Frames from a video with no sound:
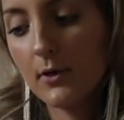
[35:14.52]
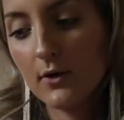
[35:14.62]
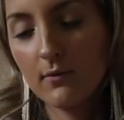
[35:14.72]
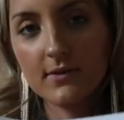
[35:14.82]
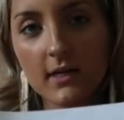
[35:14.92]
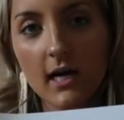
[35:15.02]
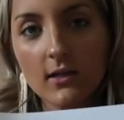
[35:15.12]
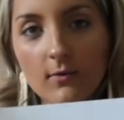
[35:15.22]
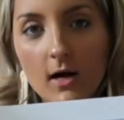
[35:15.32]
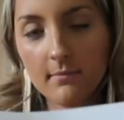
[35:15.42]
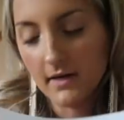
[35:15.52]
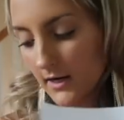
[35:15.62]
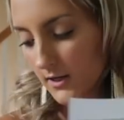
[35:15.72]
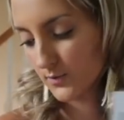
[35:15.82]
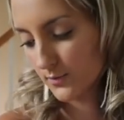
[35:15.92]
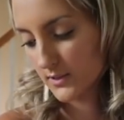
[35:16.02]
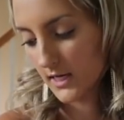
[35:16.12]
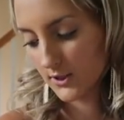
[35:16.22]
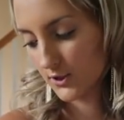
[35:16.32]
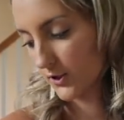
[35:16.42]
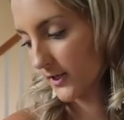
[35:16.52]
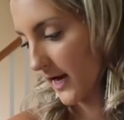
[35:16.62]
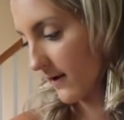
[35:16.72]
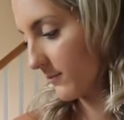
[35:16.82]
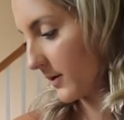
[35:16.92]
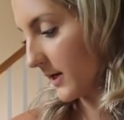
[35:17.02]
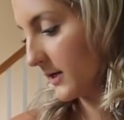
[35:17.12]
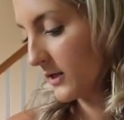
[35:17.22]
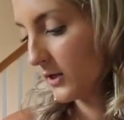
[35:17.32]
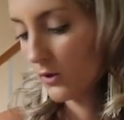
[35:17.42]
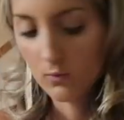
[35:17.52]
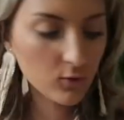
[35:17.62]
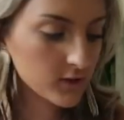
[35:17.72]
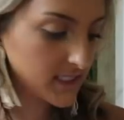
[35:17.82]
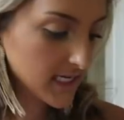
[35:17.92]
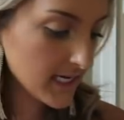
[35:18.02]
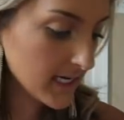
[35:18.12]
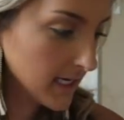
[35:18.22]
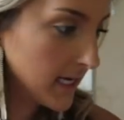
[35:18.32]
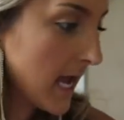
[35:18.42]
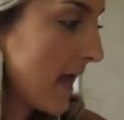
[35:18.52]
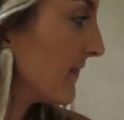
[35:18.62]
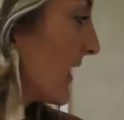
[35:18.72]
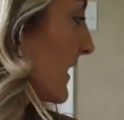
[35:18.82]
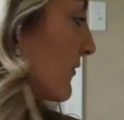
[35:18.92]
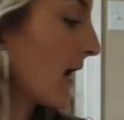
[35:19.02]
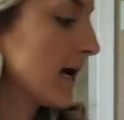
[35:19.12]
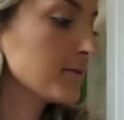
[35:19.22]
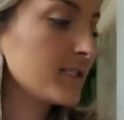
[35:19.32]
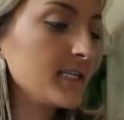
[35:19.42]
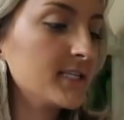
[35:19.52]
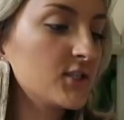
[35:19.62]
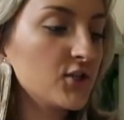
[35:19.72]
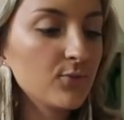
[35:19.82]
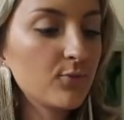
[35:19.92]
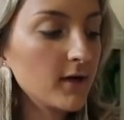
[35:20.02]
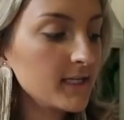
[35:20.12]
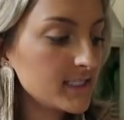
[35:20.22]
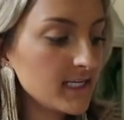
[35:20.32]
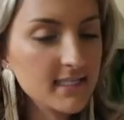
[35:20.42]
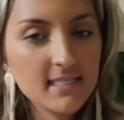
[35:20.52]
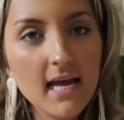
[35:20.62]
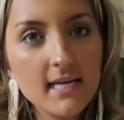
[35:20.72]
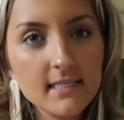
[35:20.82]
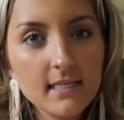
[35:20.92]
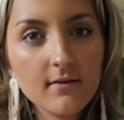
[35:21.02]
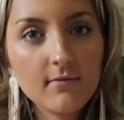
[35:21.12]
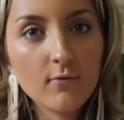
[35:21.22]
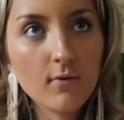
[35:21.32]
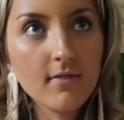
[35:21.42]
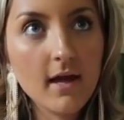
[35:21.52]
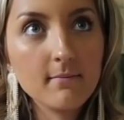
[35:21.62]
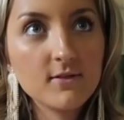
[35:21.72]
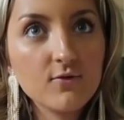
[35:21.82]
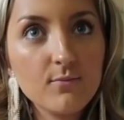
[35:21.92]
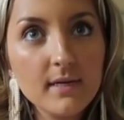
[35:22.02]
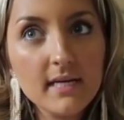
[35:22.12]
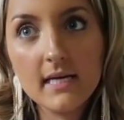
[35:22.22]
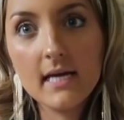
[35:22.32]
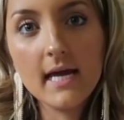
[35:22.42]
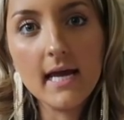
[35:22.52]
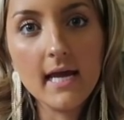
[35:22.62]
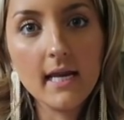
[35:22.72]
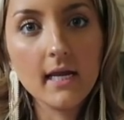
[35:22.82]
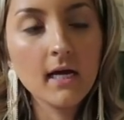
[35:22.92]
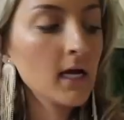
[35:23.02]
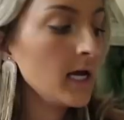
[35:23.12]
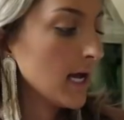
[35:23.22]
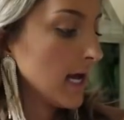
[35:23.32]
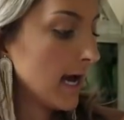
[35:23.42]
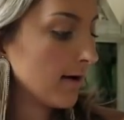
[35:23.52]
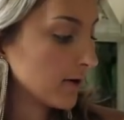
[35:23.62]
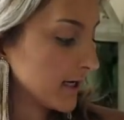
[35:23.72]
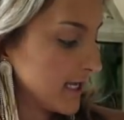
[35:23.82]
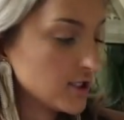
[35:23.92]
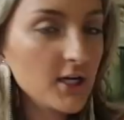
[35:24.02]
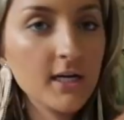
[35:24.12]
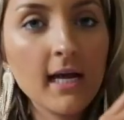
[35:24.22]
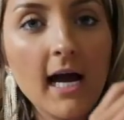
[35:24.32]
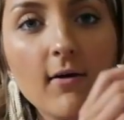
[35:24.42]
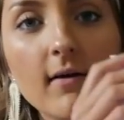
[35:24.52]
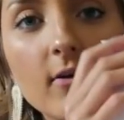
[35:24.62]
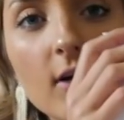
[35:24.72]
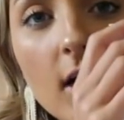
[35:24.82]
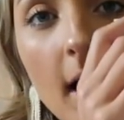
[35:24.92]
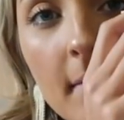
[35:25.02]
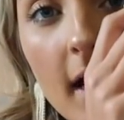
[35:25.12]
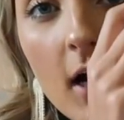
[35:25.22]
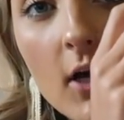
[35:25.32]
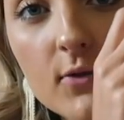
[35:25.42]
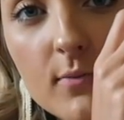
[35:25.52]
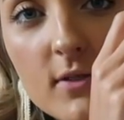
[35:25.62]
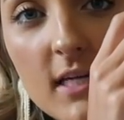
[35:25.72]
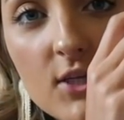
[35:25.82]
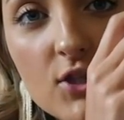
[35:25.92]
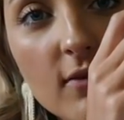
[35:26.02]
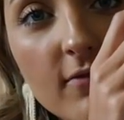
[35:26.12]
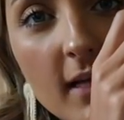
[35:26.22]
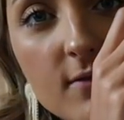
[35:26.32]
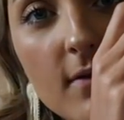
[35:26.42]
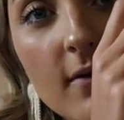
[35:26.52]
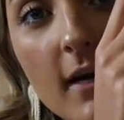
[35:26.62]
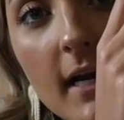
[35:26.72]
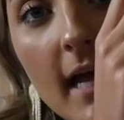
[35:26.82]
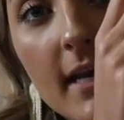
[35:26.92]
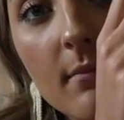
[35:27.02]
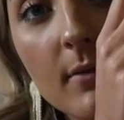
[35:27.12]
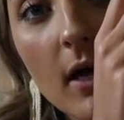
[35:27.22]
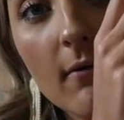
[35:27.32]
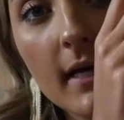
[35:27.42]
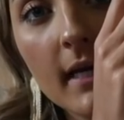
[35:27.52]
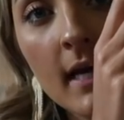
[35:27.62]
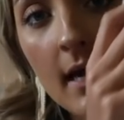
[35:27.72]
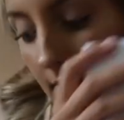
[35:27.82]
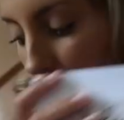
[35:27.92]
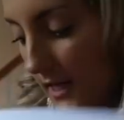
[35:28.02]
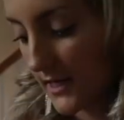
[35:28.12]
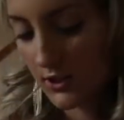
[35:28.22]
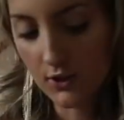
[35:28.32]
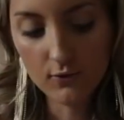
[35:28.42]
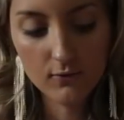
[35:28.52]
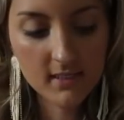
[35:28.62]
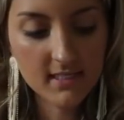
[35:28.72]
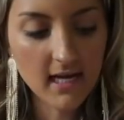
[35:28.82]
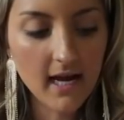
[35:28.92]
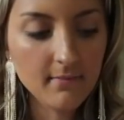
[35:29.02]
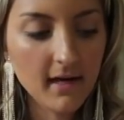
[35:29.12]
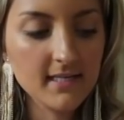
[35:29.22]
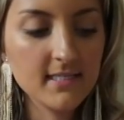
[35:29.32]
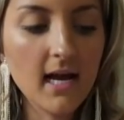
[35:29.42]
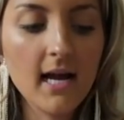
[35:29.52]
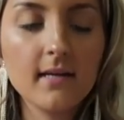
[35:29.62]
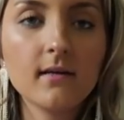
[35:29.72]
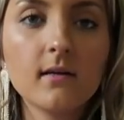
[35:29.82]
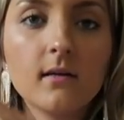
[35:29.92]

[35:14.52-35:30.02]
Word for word: put it with the color wall. I'm not 100% sure yet, but we'll see. And then I grabbed these two prints intending for them to be in our kitchen. However, I'm not 100% sure if that's where they're going to end up going. They're like two side-by-side